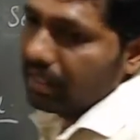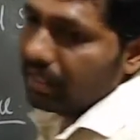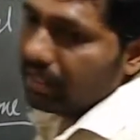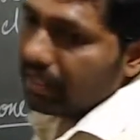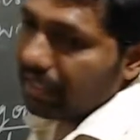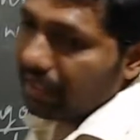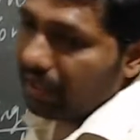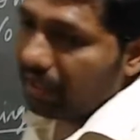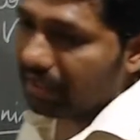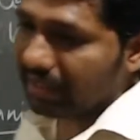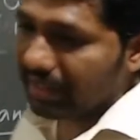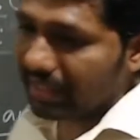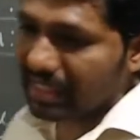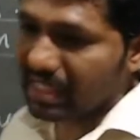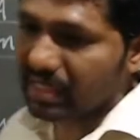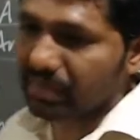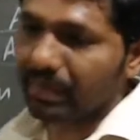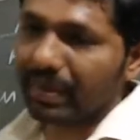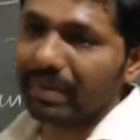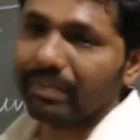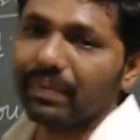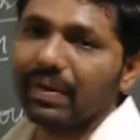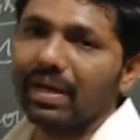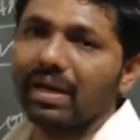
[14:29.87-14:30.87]
The northeast
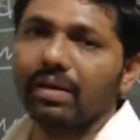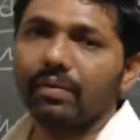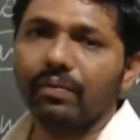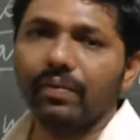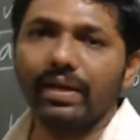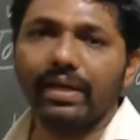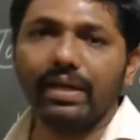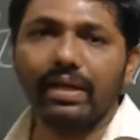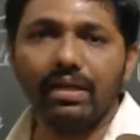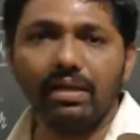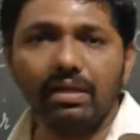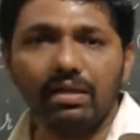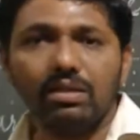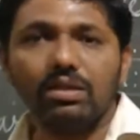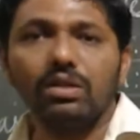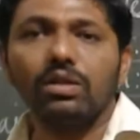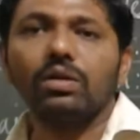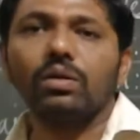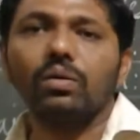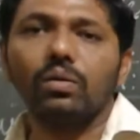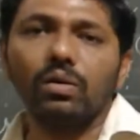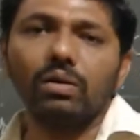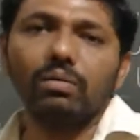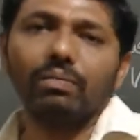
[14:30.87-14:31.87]
people are very
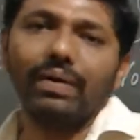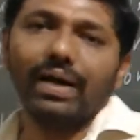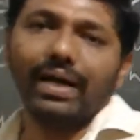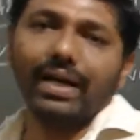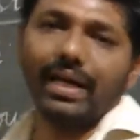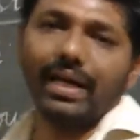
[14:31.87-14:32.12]
good by